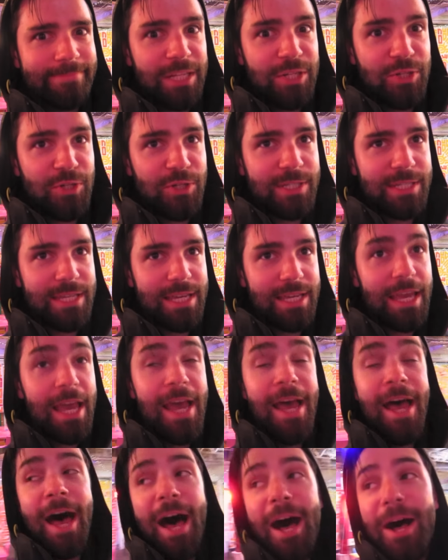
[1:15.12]

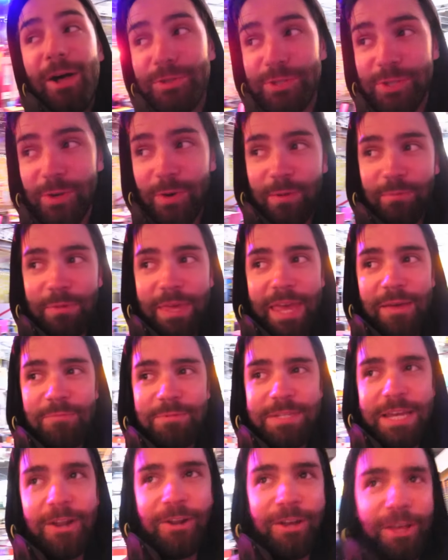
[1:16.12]
Interesting. Also, I'm camped out